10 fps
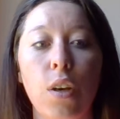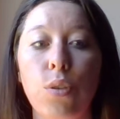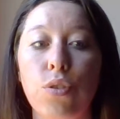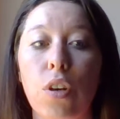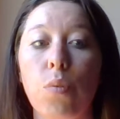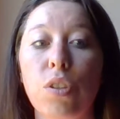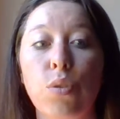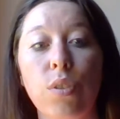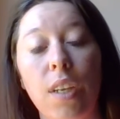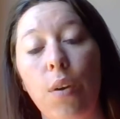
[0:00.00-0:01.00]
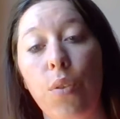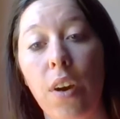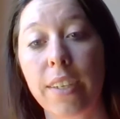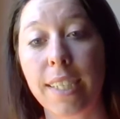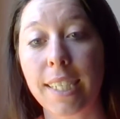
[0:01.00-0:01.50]
who struggle with suicidal
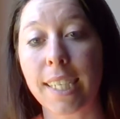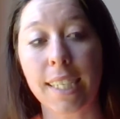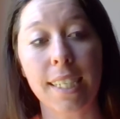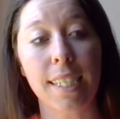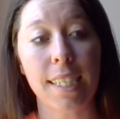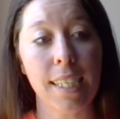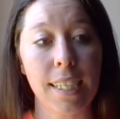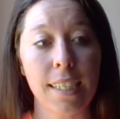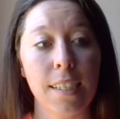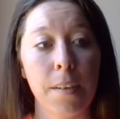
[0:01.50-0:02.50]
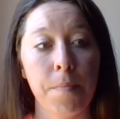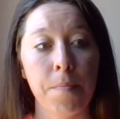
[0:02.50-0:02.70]
thoughts and tendencies.